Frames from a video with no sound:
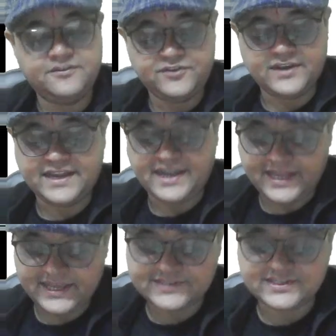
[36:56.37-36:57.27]
If you're
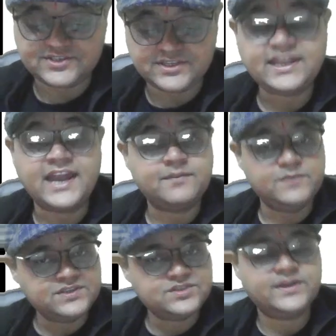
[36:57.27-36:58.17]
attending a session, that
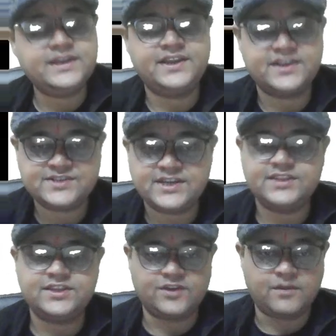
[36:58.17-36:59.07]
means you are interested
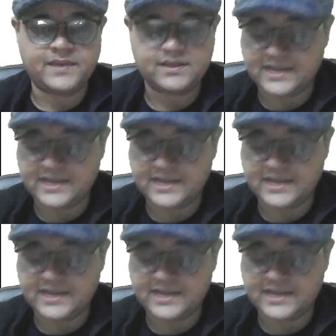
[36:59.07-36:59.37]
in the topic.